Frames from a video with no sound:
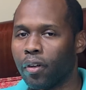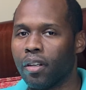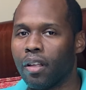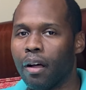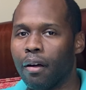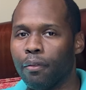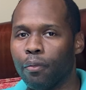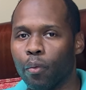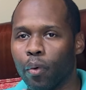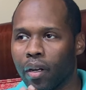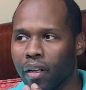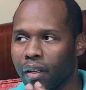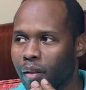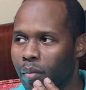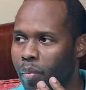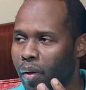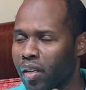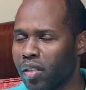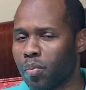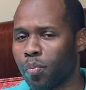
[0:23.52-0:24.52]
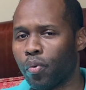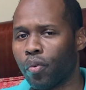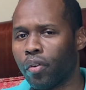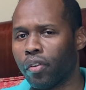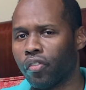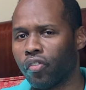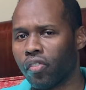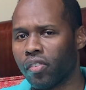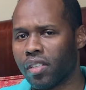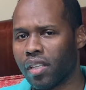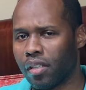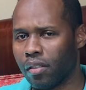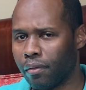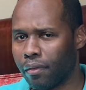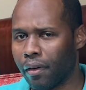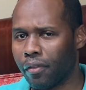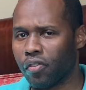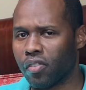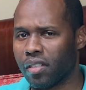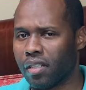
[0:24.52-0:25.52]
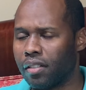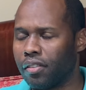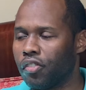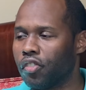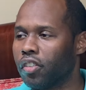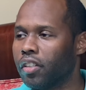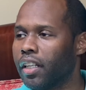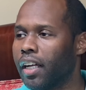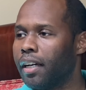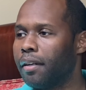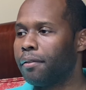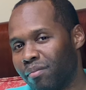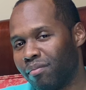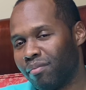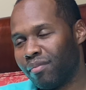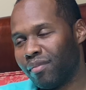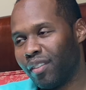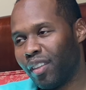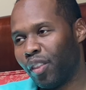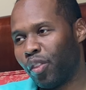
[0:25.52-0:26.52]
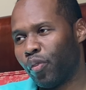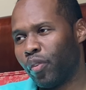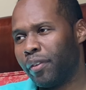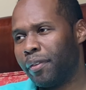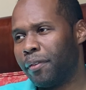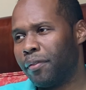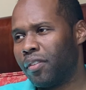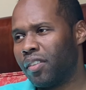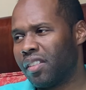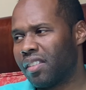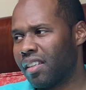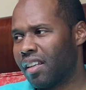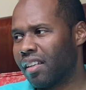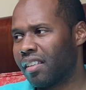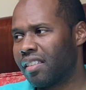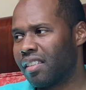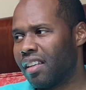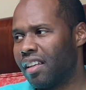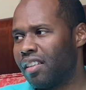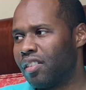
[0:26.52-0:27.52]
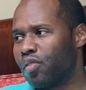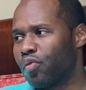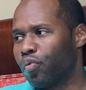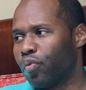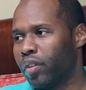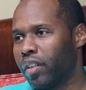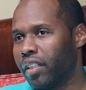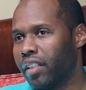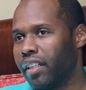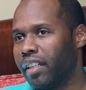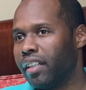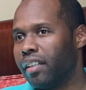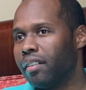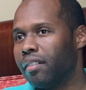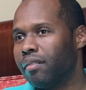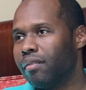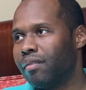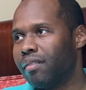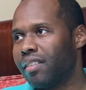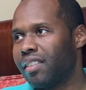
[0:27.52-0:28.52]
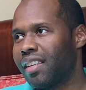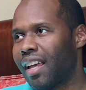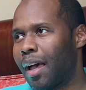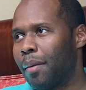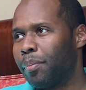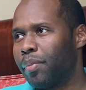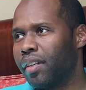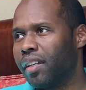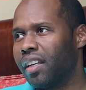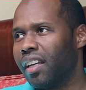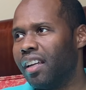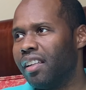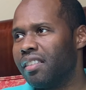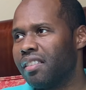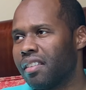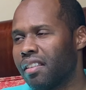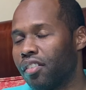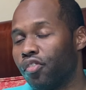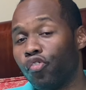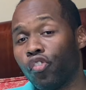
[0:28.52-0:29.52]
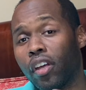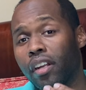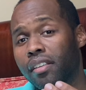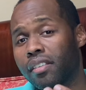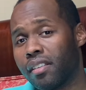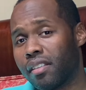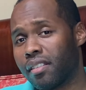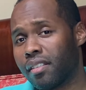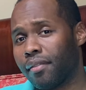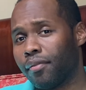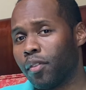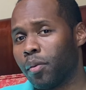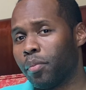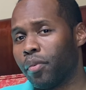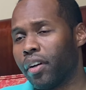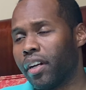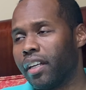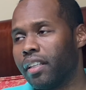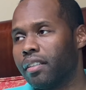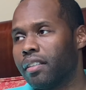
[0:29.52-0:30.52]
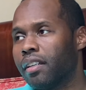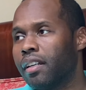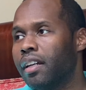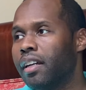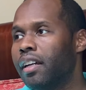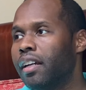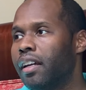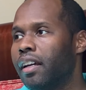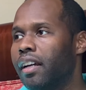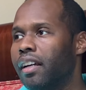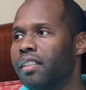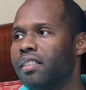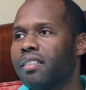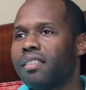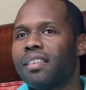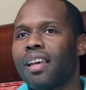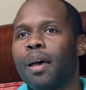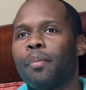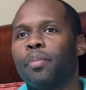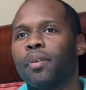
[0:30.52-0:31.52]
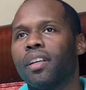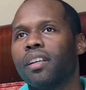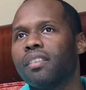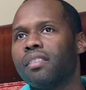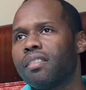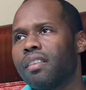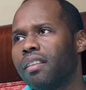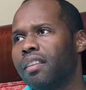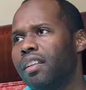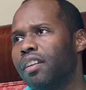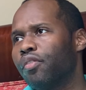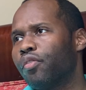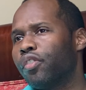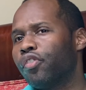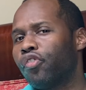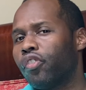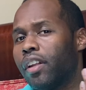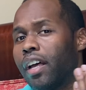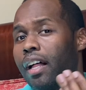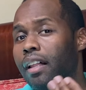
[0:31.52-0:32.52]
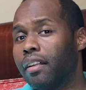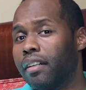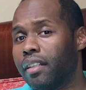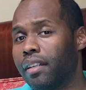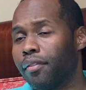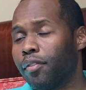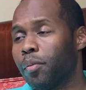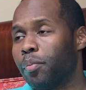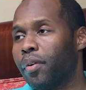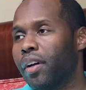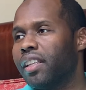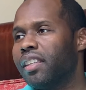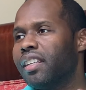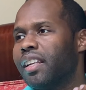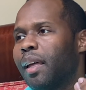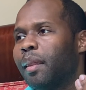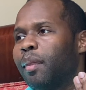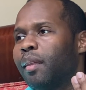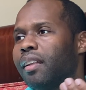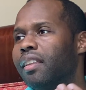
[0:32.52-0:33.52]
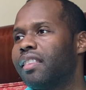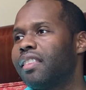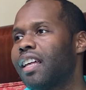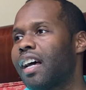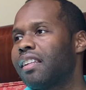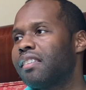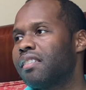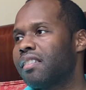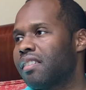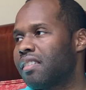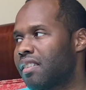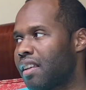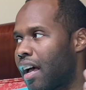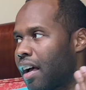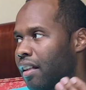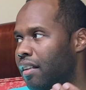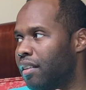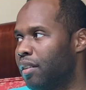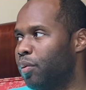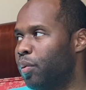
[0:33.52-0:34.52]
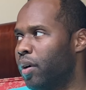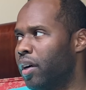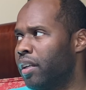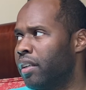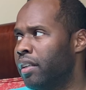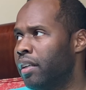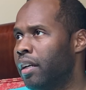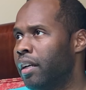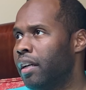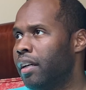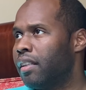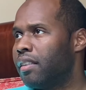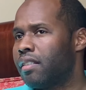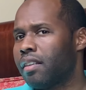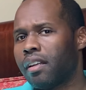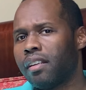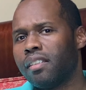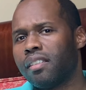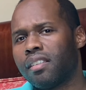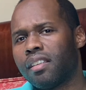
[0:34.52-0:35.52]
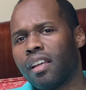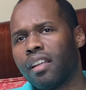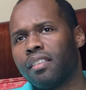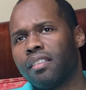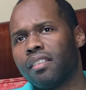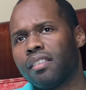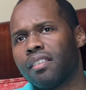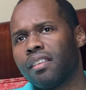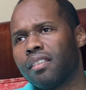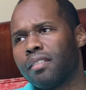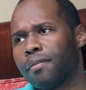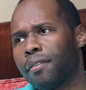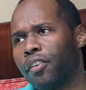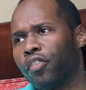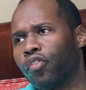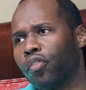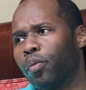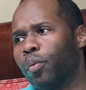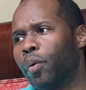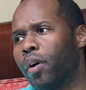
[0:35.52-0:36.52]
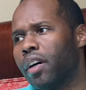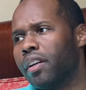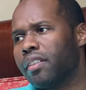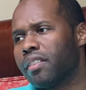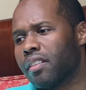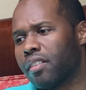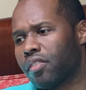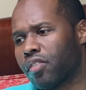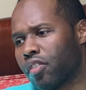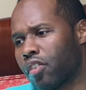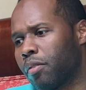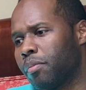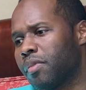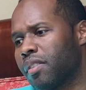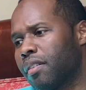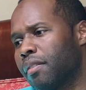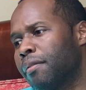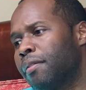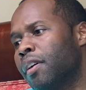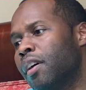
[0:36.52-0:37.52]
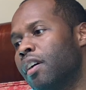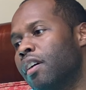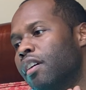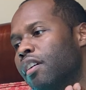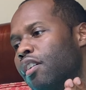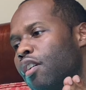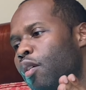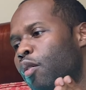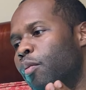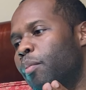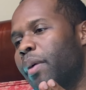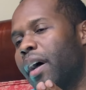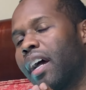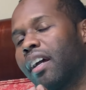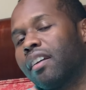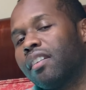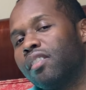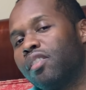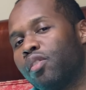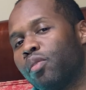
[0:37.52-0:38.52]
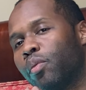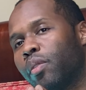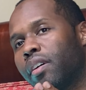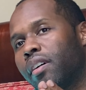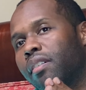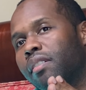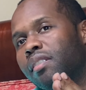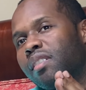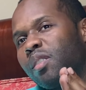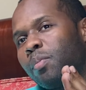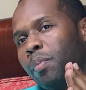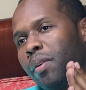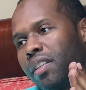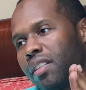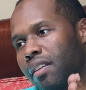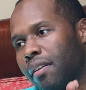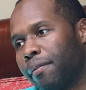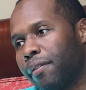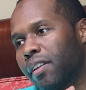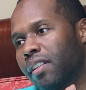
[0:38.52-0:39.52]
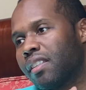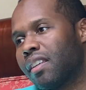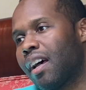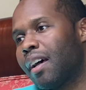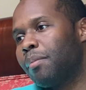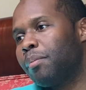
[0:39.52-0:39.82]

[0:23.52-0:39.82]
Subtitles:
of one of the best Porsches that you've ever seen in your life. The 356 is really tapping into the genesis of the brand. It's tapping into the originality of the brand. And I think that's exactly what Teddy Santis's vision was, in terms of going back into a specific time